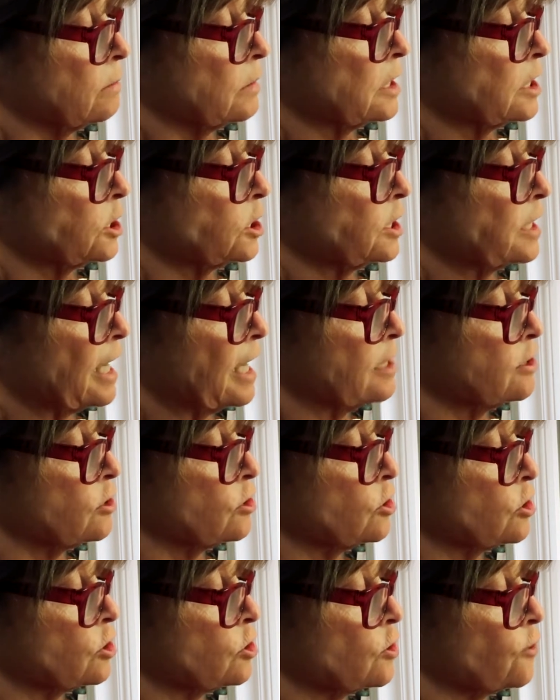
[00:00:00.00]
a mustache,
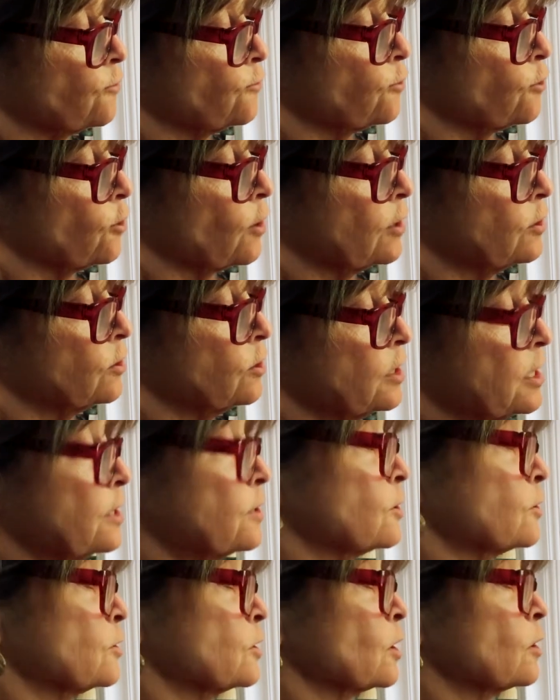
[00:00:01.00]
it's just the fur
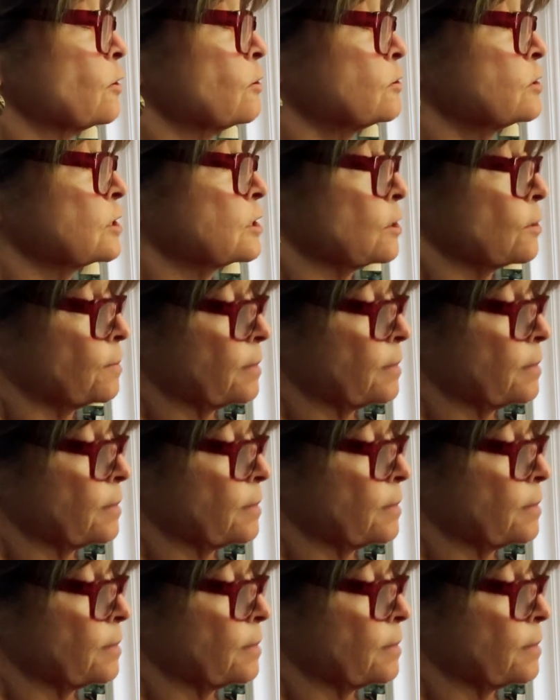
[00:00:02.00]
underneath her nose and her